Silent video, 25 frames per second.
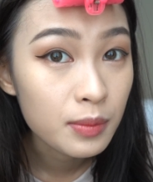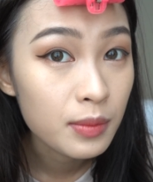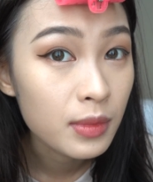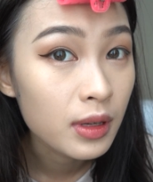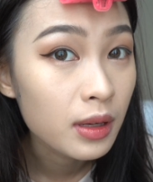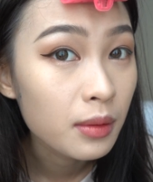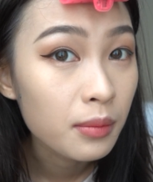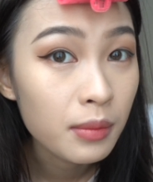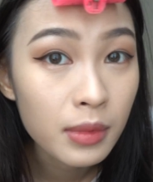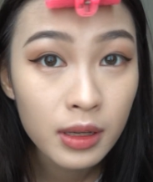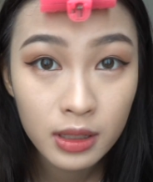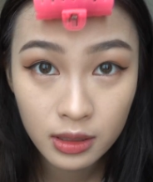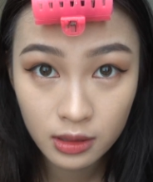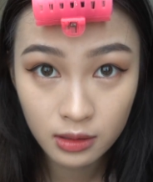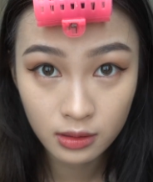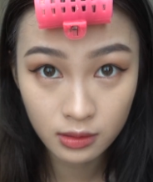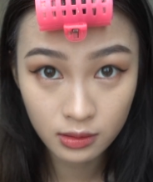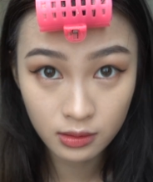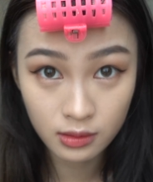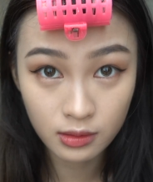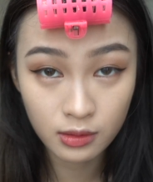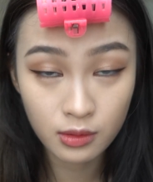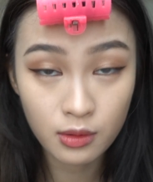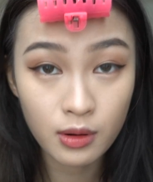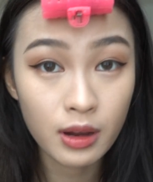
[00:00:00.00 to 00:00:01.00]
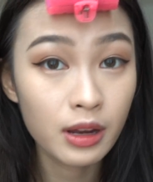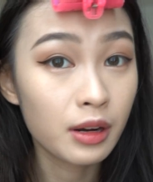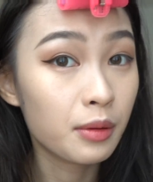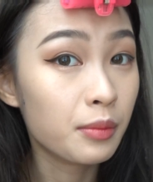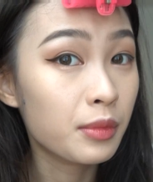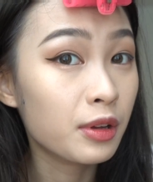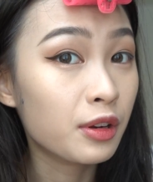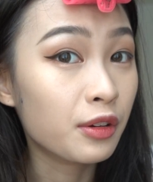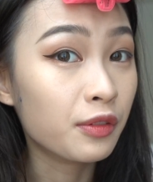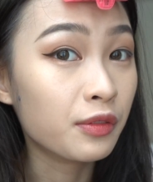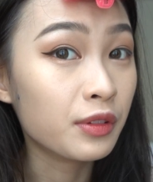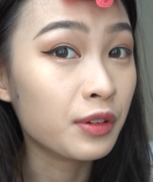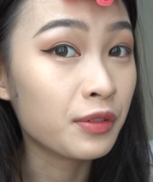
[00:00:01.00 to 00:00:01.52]
me, it makes quite a bit
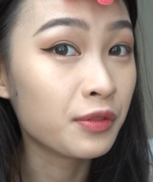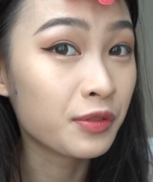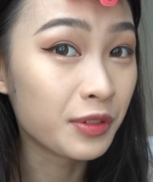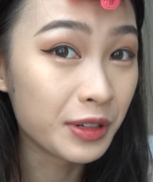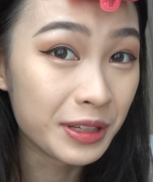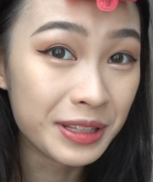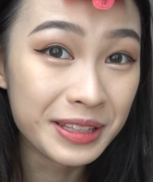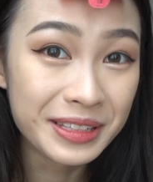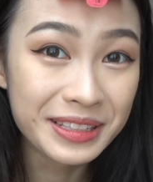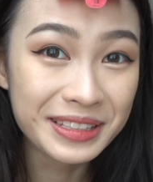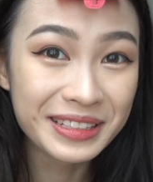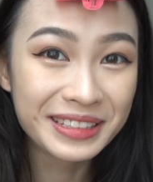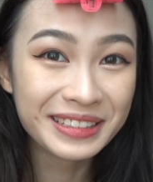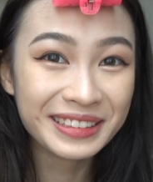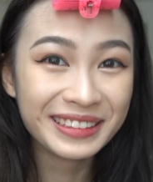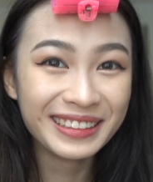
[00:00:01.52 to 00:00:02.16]
of difference.